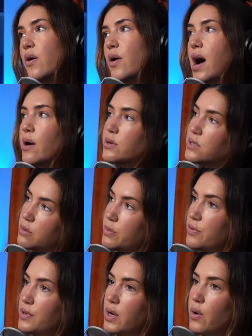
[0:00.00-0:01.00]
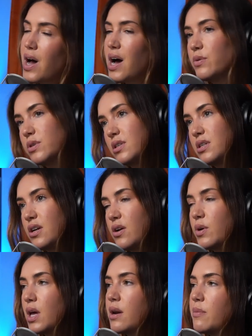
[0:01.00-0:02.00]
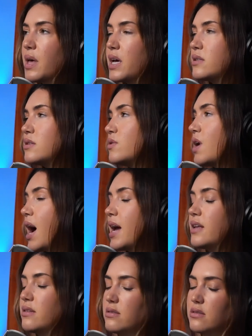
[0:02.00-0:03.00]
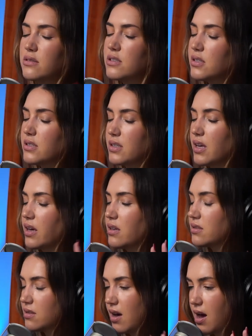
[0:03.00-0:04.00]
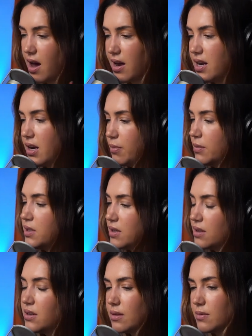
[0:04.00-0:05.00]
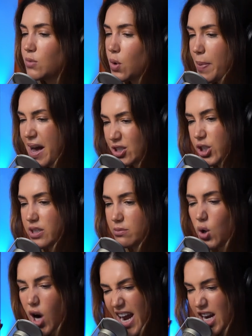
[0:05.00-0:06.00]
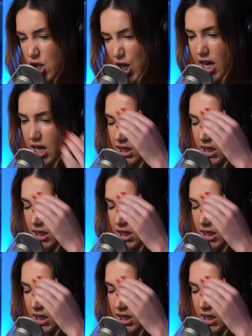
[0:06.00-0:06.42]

Oh, how was the movie? Oh, how was the dinner? And I'm like, dude, I need more passion, more energy.